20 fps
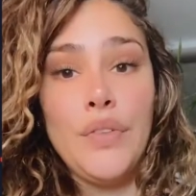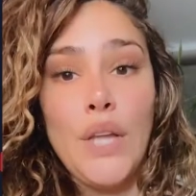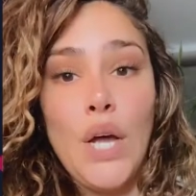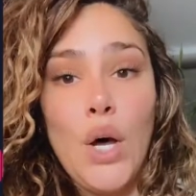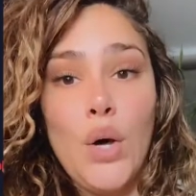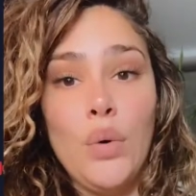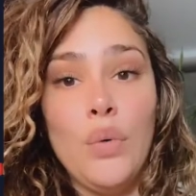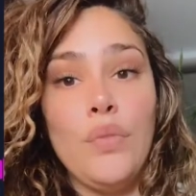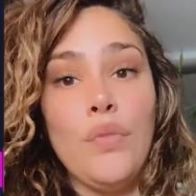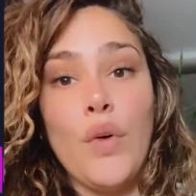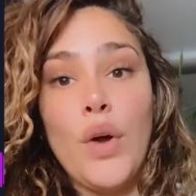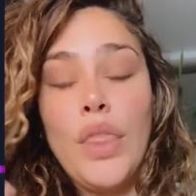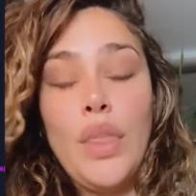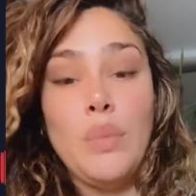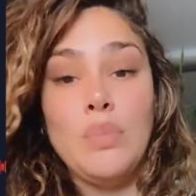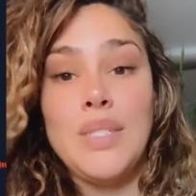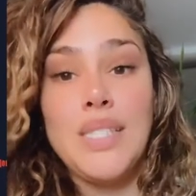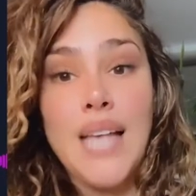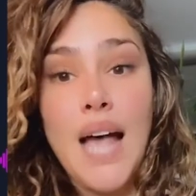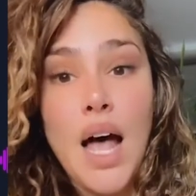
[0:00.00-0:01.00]
the flow for
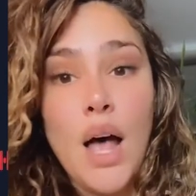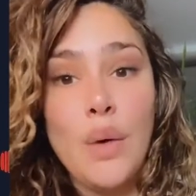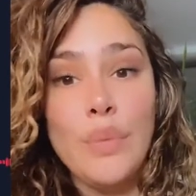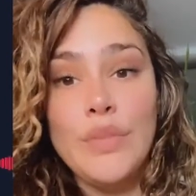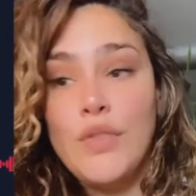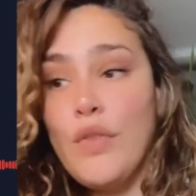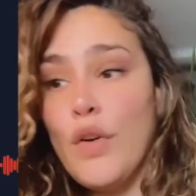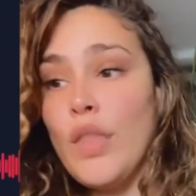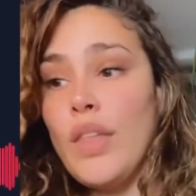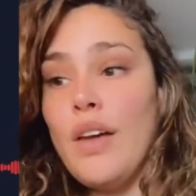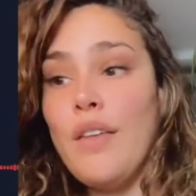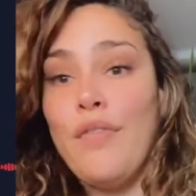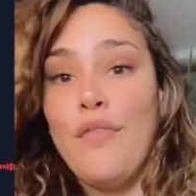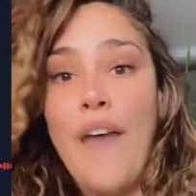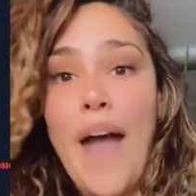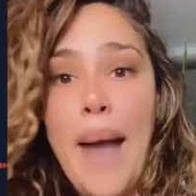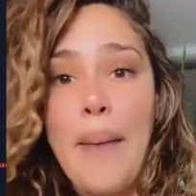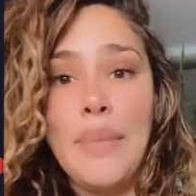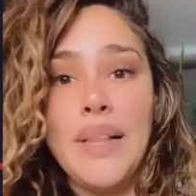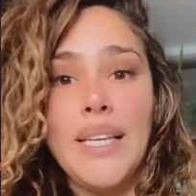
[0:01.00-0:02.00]
themselves, for their
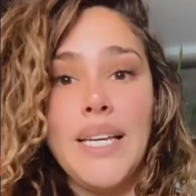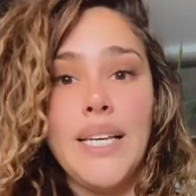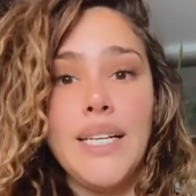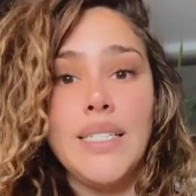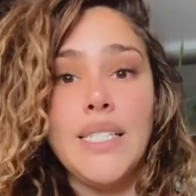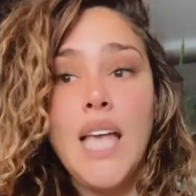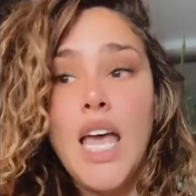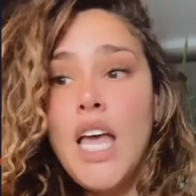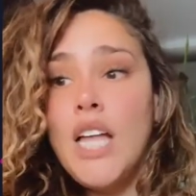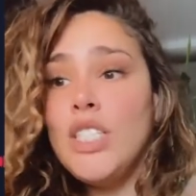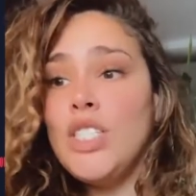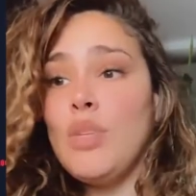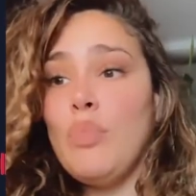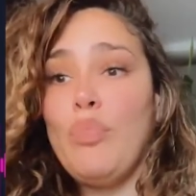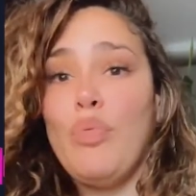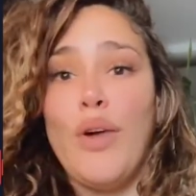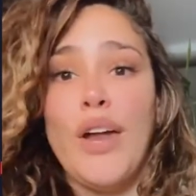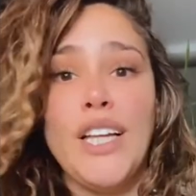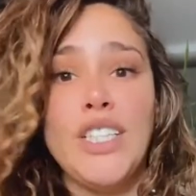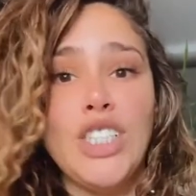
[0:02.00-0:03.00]
families,
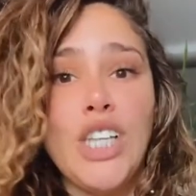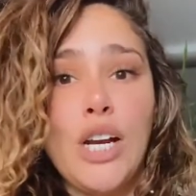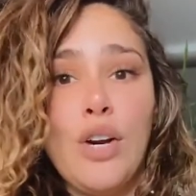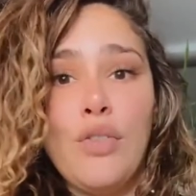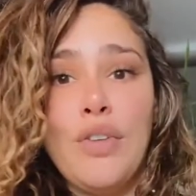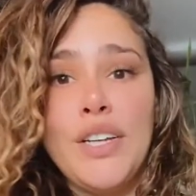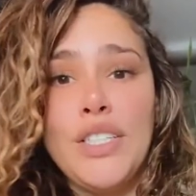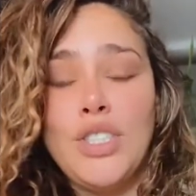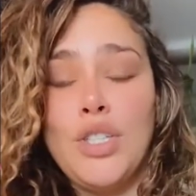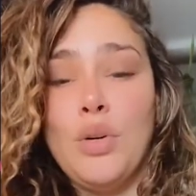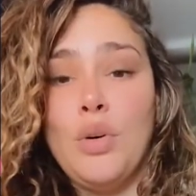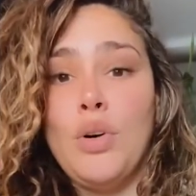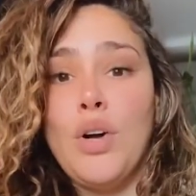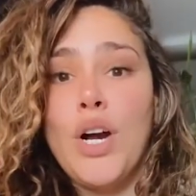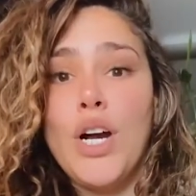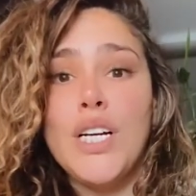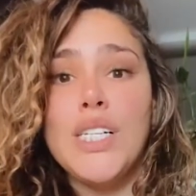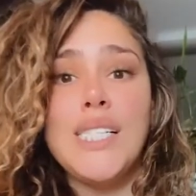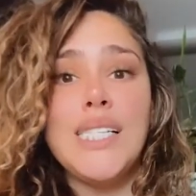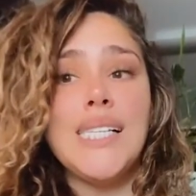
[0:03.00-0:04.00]
to break generational
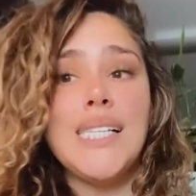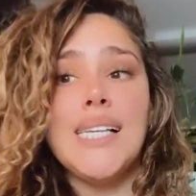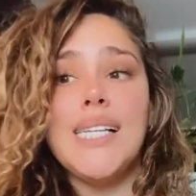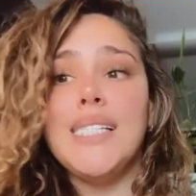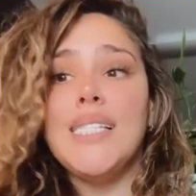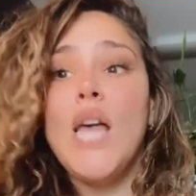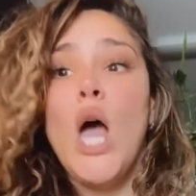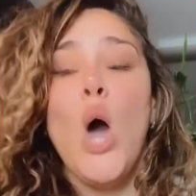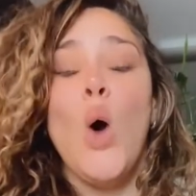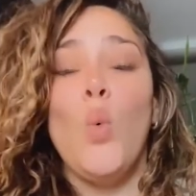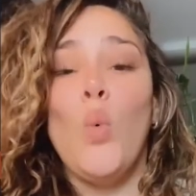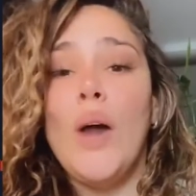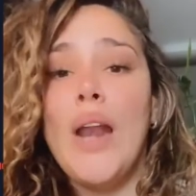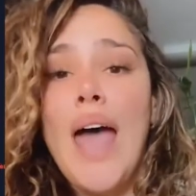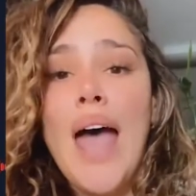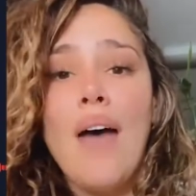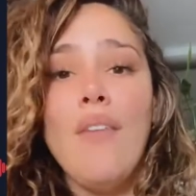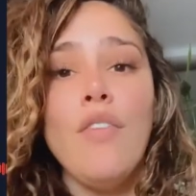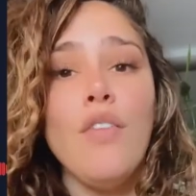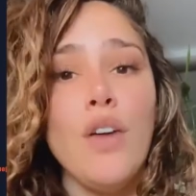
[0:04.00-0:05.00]
curses,
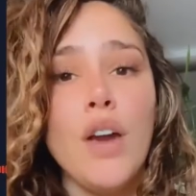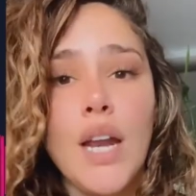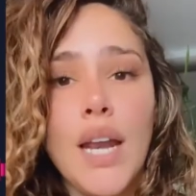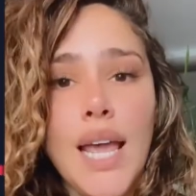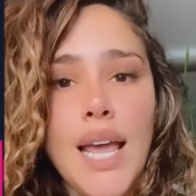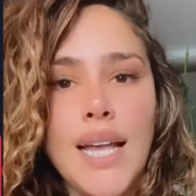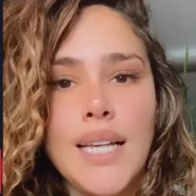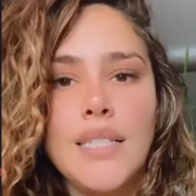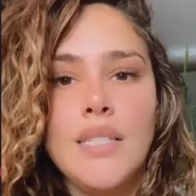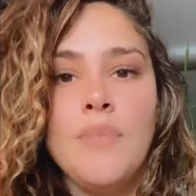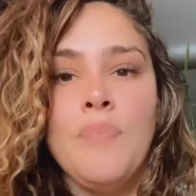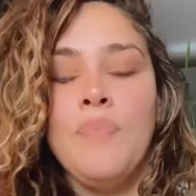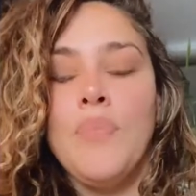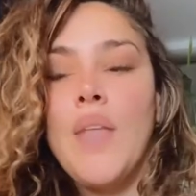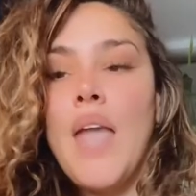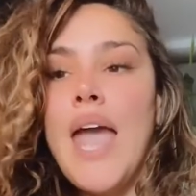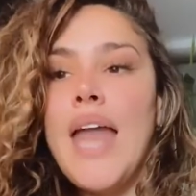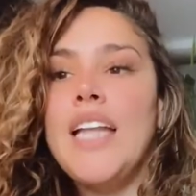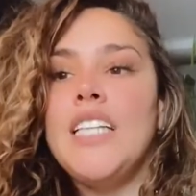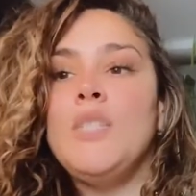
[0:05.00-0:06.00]
whatever it is.
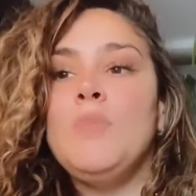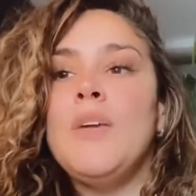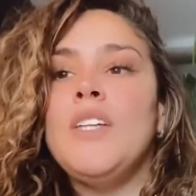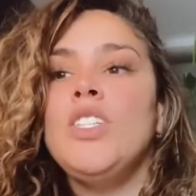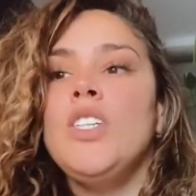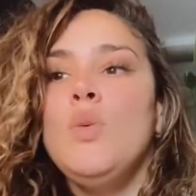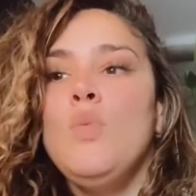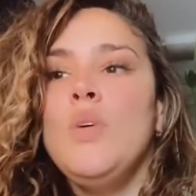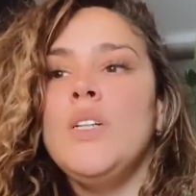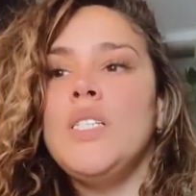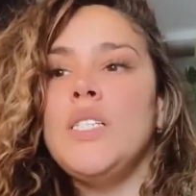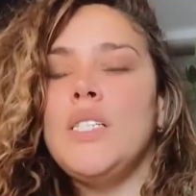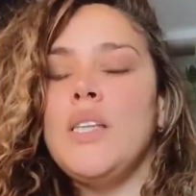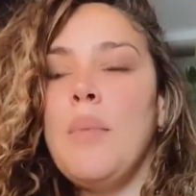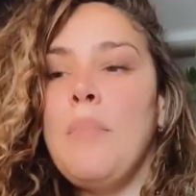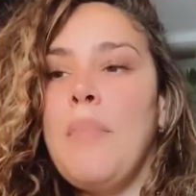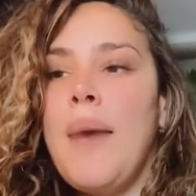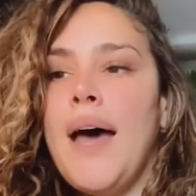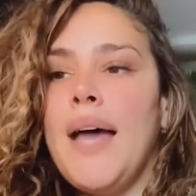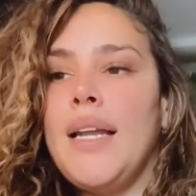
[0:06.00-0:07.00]
And especially when
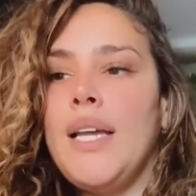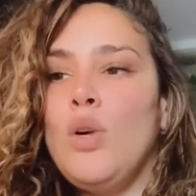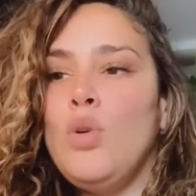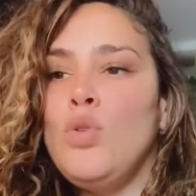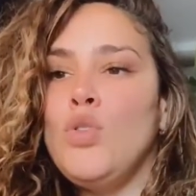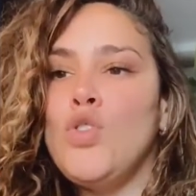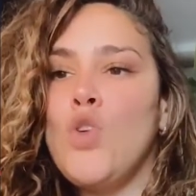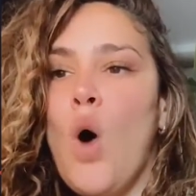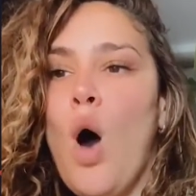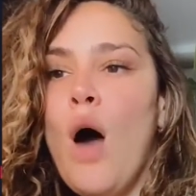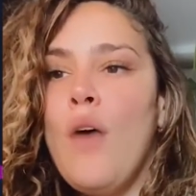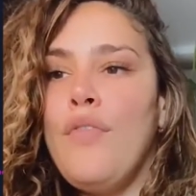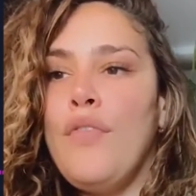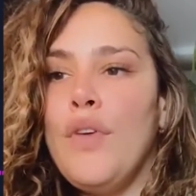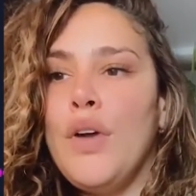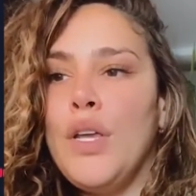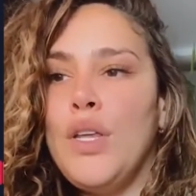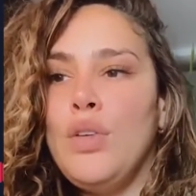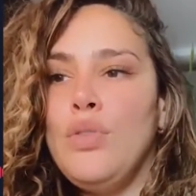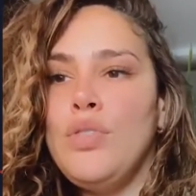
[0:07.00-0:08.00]
somebody who's
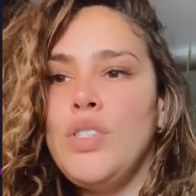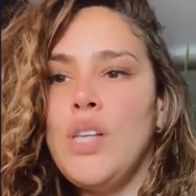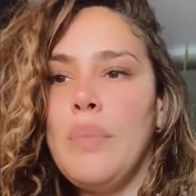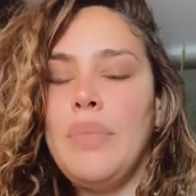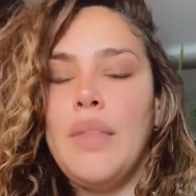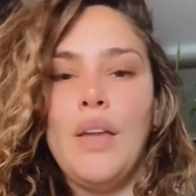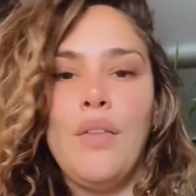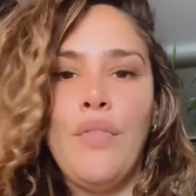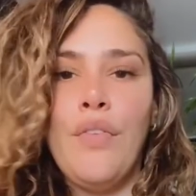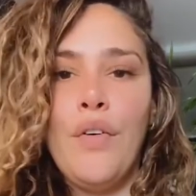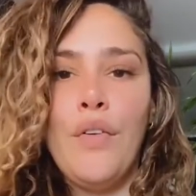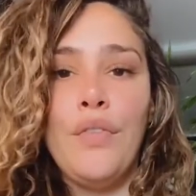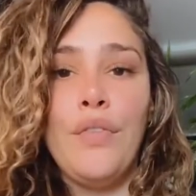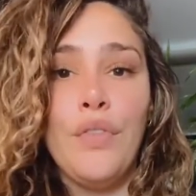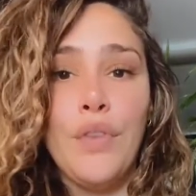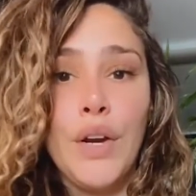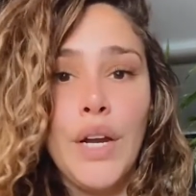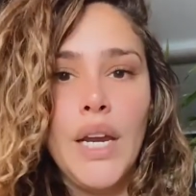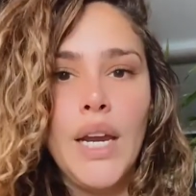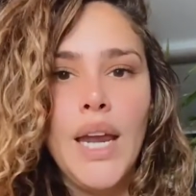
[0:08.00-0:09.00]
offering you something for
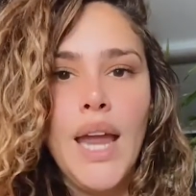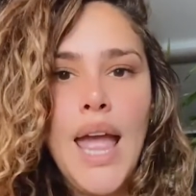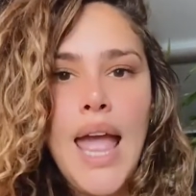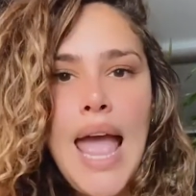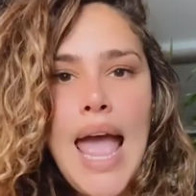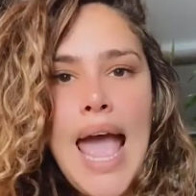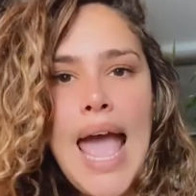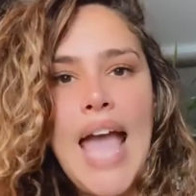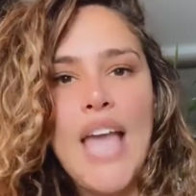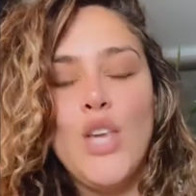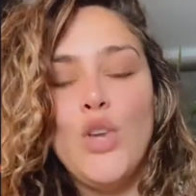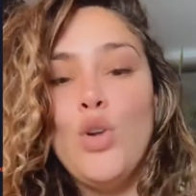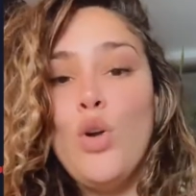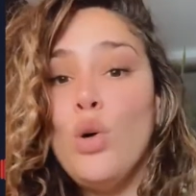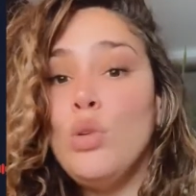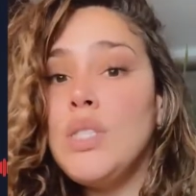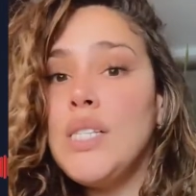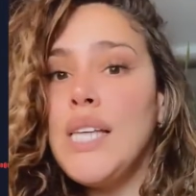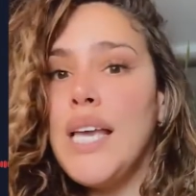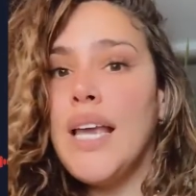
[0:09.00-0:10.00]
free and you
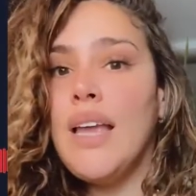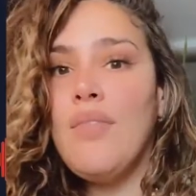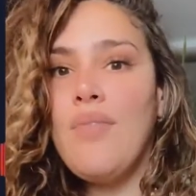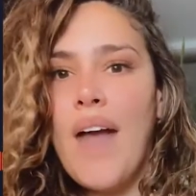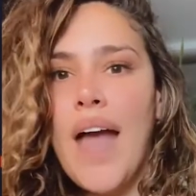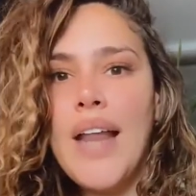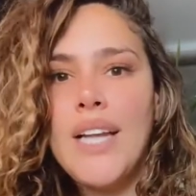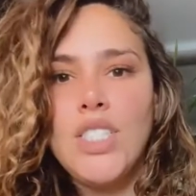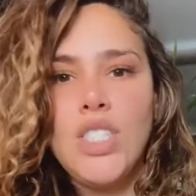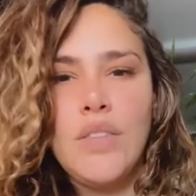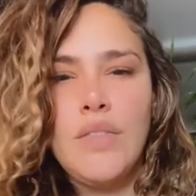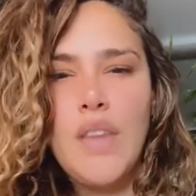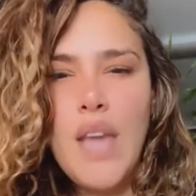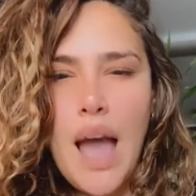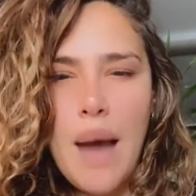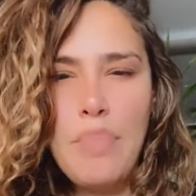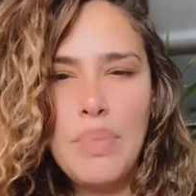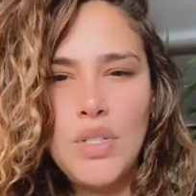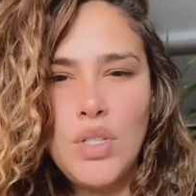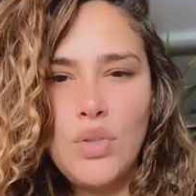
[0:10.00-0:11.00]
don't take advantage of
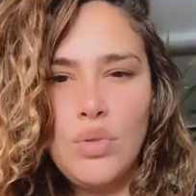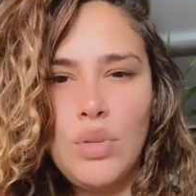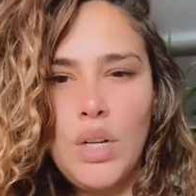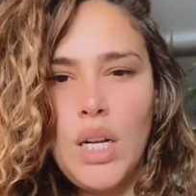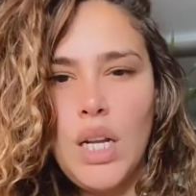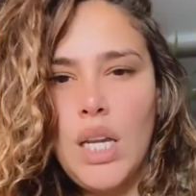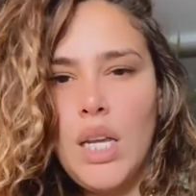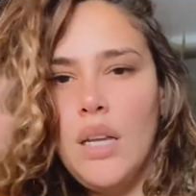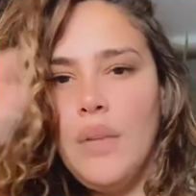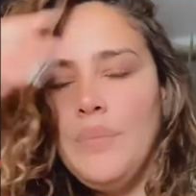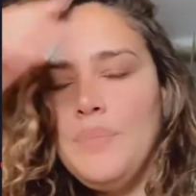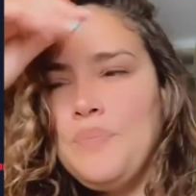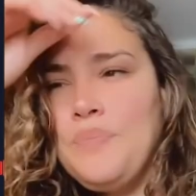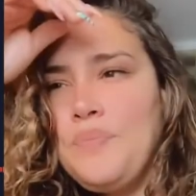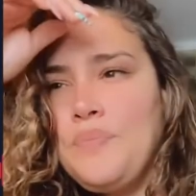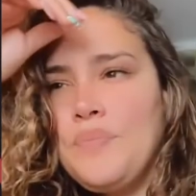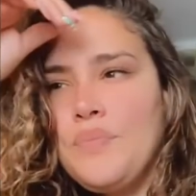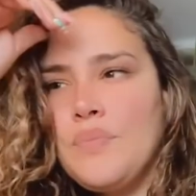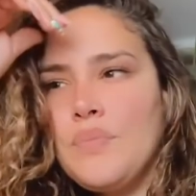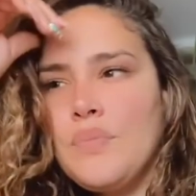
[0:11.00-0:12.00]
the opportunity,